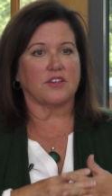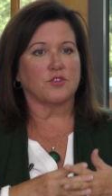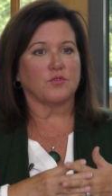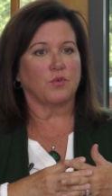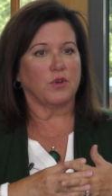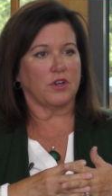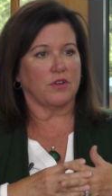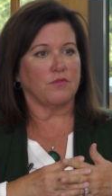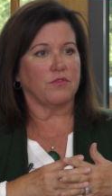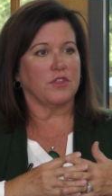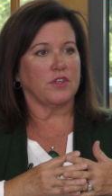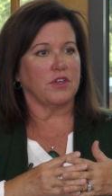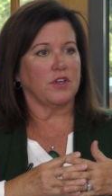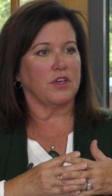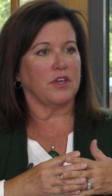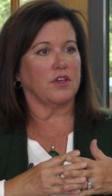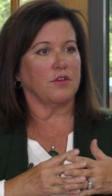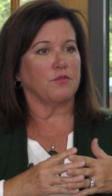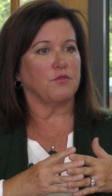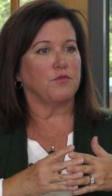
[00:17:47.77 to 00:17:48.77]
is one of
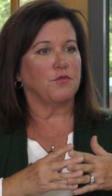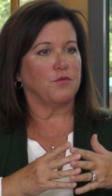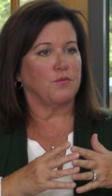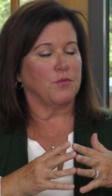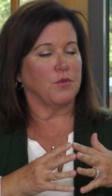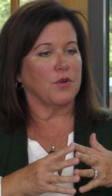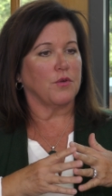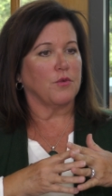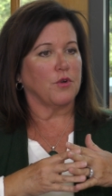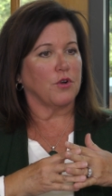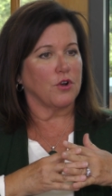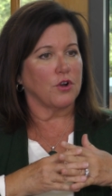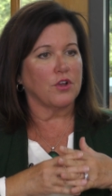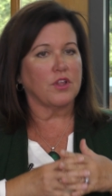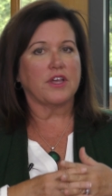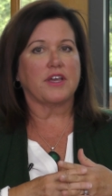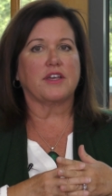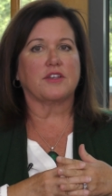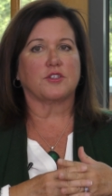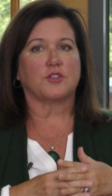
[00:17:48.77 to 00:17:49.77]
the
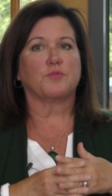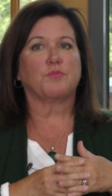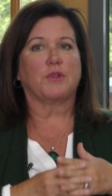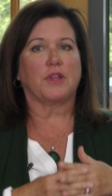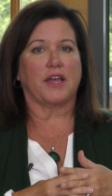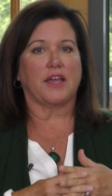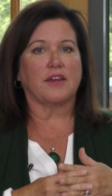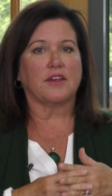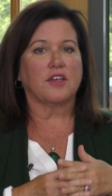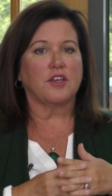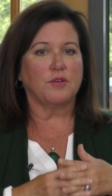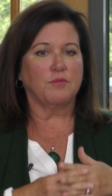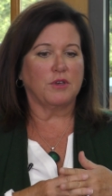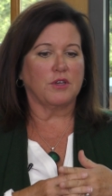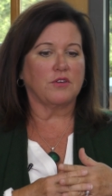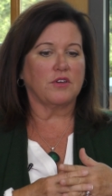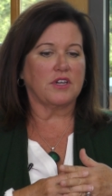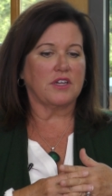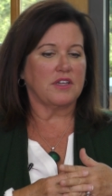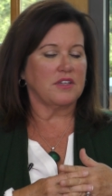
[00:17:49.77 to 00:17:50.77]
earliest planned
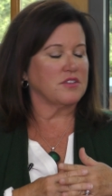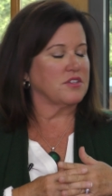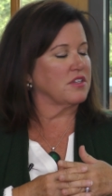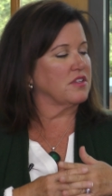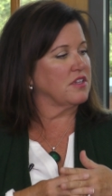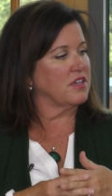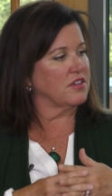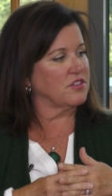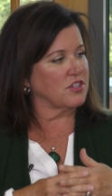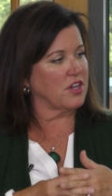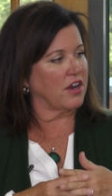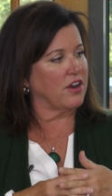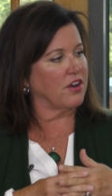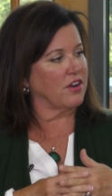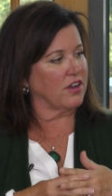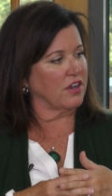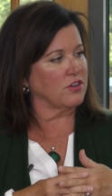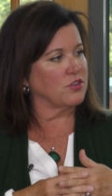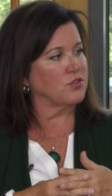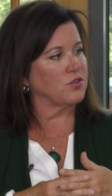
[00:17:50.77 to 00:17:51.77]
communities in the entire
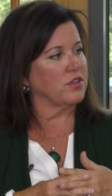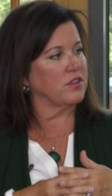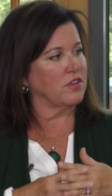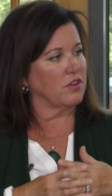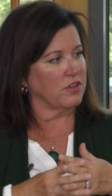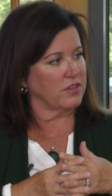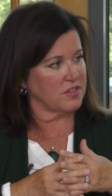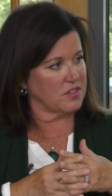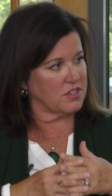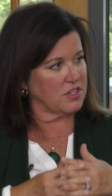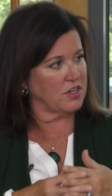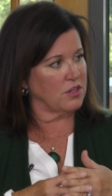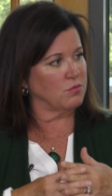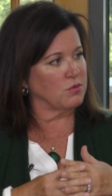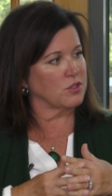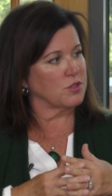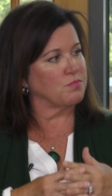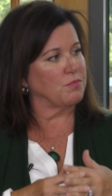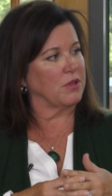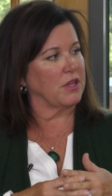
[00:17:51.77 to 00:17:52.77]
country. The city
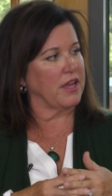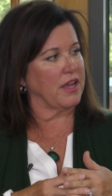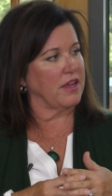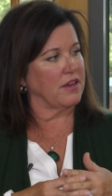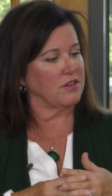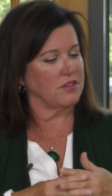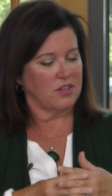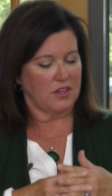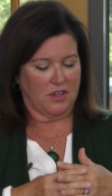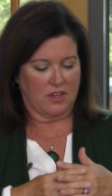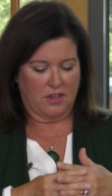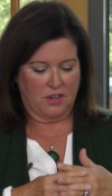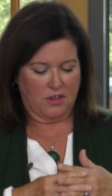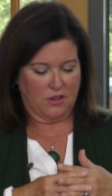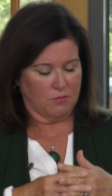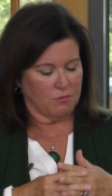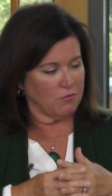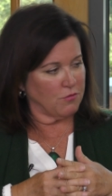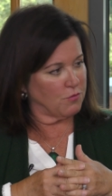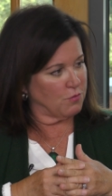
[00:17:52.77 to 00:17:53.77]
was planned
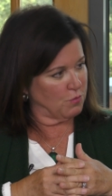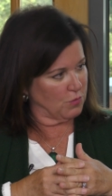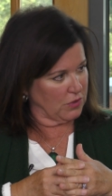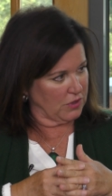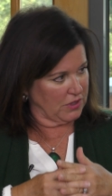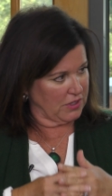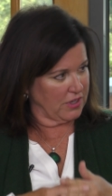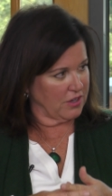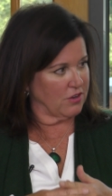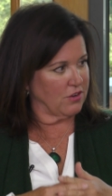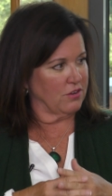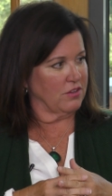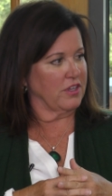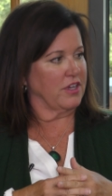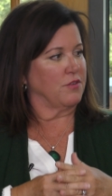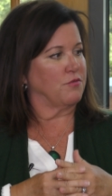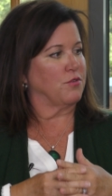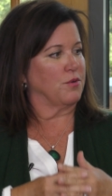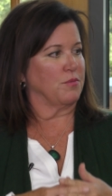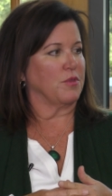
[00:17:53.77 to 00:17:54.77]

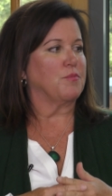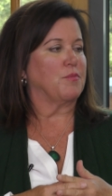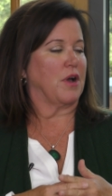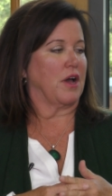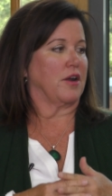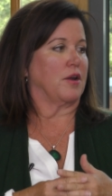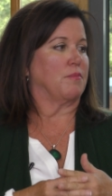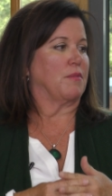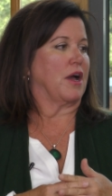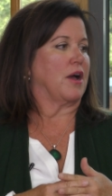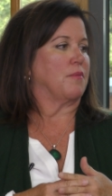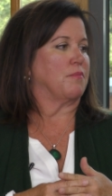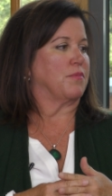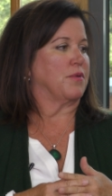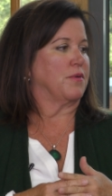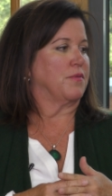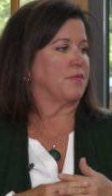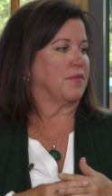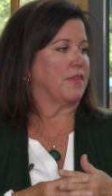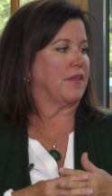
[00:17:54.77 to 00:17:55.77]
literally from the bottom
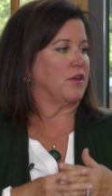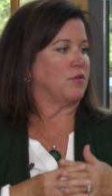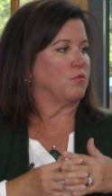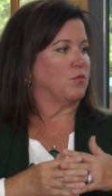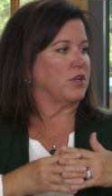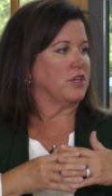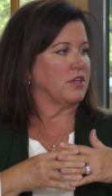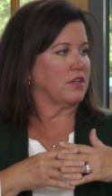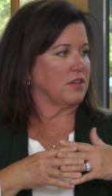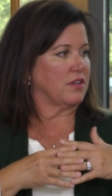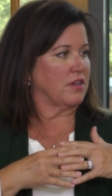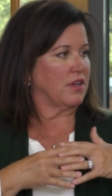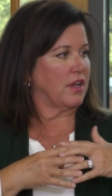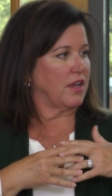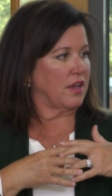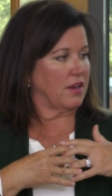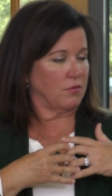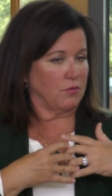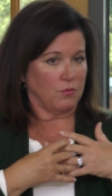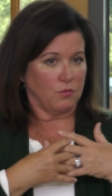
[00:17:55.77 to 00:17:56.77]
up and we
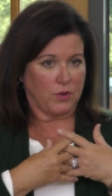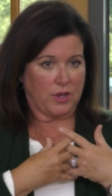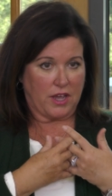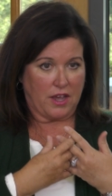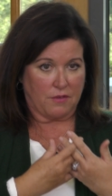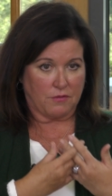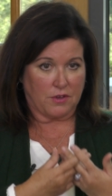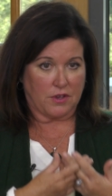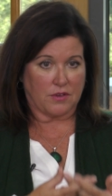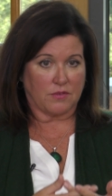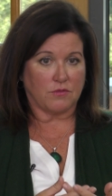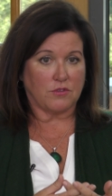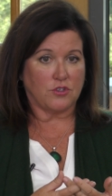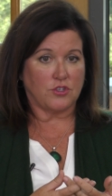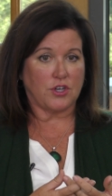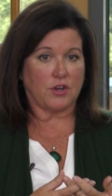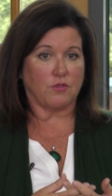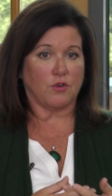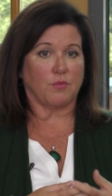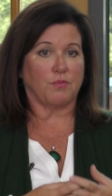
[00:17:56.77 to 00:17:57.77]
and we have a
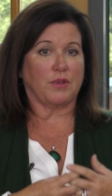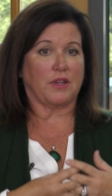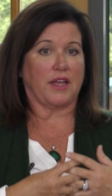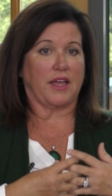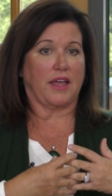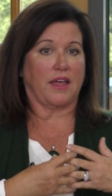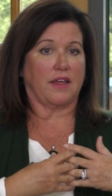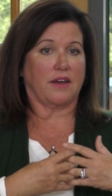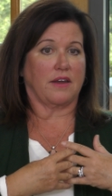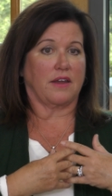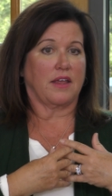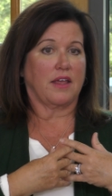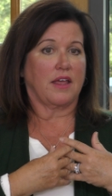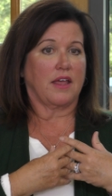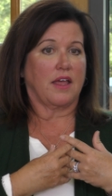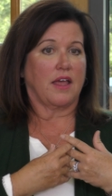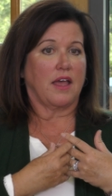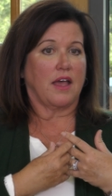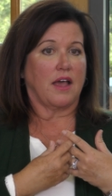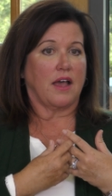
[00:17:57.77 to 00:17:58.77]
general plan
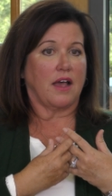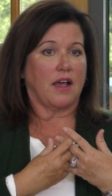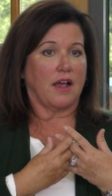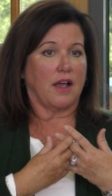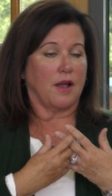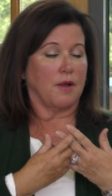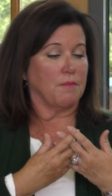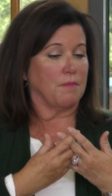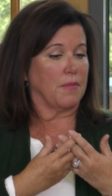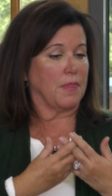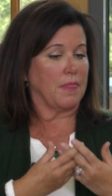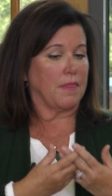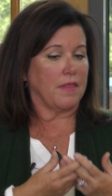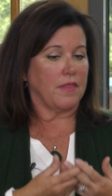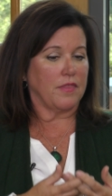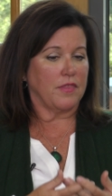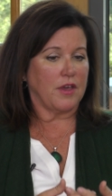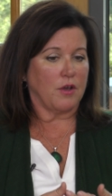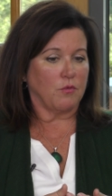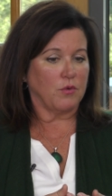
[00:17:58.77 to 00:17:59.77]
um,
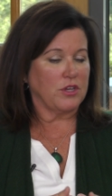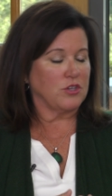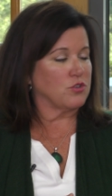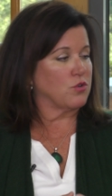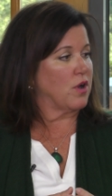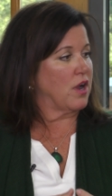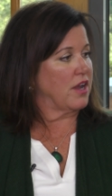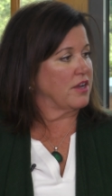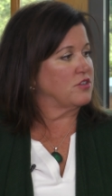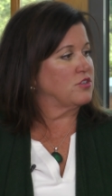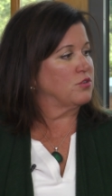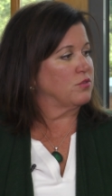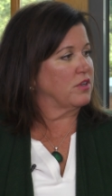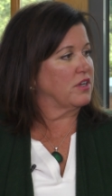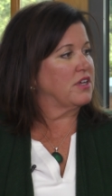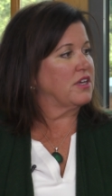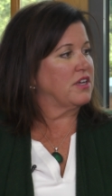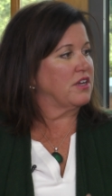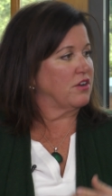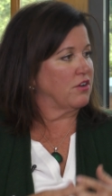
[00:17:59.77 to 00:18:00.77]
that we try to
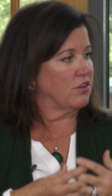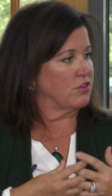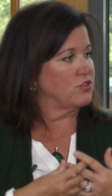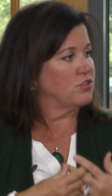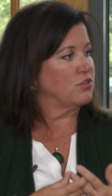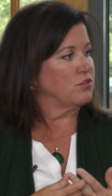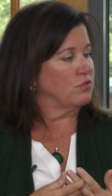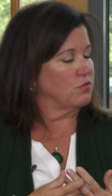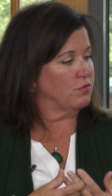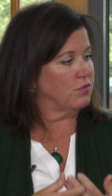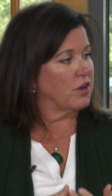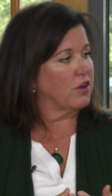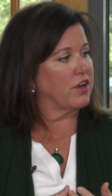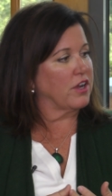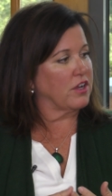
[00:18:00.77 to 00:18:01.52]
adhere to very